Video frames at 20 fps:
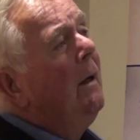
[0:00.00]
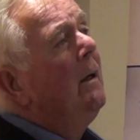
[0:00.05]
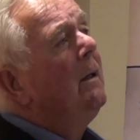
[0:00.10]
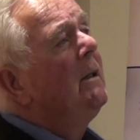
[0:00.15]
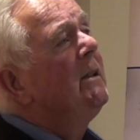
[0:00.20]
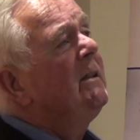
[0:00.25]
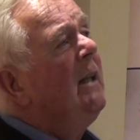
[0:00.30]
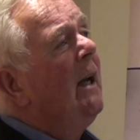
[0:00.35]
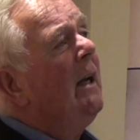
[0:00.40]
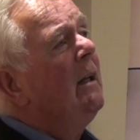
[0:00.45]

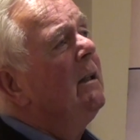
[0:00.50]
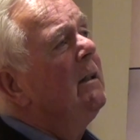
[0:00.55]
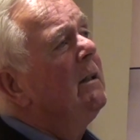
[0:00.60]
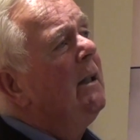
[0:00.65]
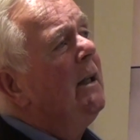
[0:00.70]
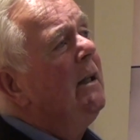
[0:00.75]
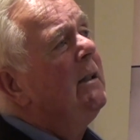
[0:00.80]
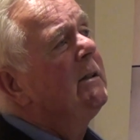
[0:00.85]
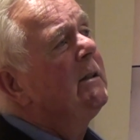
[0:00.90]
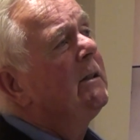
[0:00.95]
The second
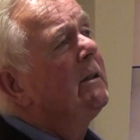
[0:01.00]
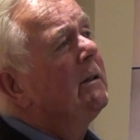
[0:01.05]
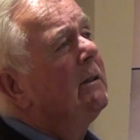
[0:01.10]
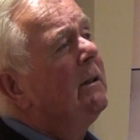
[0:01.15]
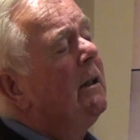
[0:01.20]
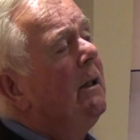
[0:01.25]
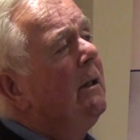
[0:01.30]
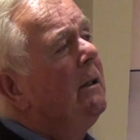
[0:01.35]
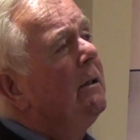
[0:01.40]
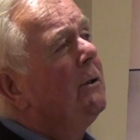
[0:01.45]
is
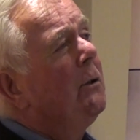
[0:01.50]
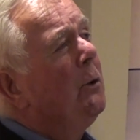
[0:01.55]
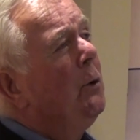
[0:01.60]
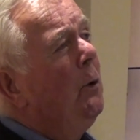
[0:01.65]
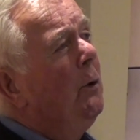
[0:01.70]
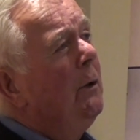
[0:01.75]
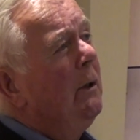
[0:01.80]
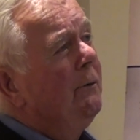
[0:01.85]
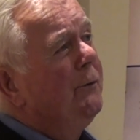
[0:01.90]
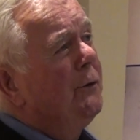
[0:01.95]
the
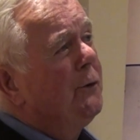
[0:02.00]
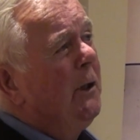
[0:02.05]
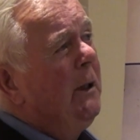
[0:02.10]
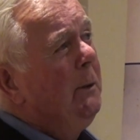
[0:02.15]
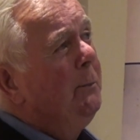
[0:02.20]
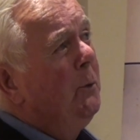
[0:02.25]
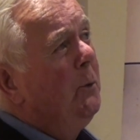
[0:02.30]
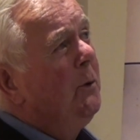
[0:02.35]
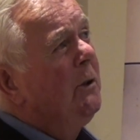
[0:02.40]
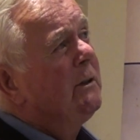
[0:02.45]
third of 3
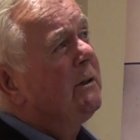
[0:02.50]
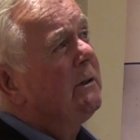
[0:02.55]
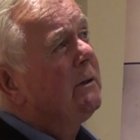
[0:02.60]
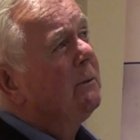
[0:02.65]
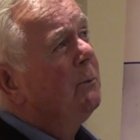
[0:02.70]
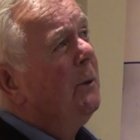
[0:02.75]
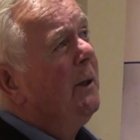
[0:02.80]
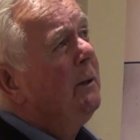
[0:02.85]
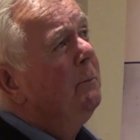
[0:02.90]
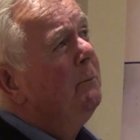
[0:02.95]
books
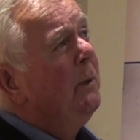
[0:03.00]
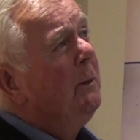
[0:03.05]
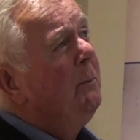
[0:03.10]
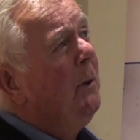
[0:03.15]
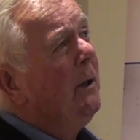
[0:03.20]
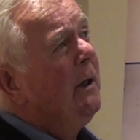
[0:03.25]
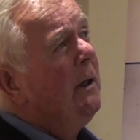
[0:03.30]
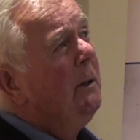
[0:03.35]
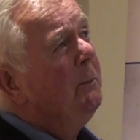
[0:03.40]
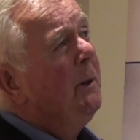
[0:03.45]
written by
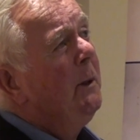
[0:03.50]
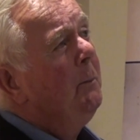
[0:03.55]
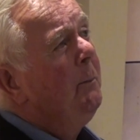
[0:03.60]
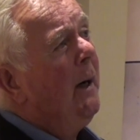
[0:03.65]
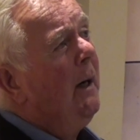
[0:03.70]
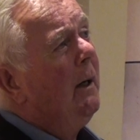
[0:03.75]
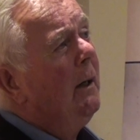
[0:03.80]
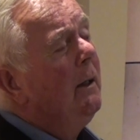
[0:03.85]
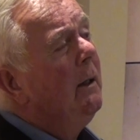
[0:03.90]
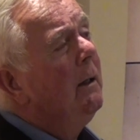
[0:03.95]
Michael B.
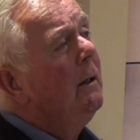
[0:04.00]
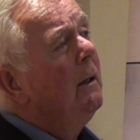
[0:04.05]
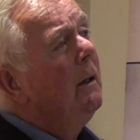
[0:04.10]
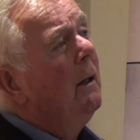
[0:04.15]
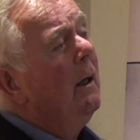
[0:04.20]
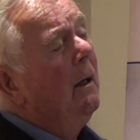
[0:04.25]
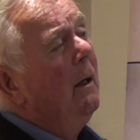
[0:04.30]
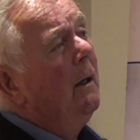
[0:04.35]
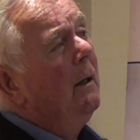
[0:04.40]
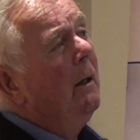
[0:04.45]
Barry.
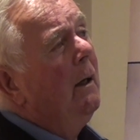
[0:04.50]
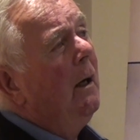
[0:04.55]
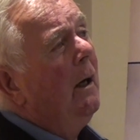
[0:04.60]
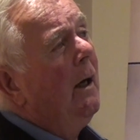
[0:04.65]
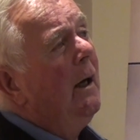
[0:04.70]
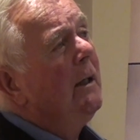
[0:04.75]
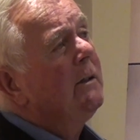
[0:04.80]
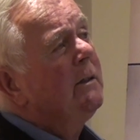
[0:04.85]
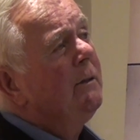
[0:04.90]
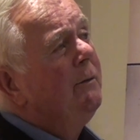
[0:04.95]

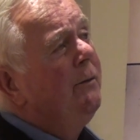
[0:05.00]
It's The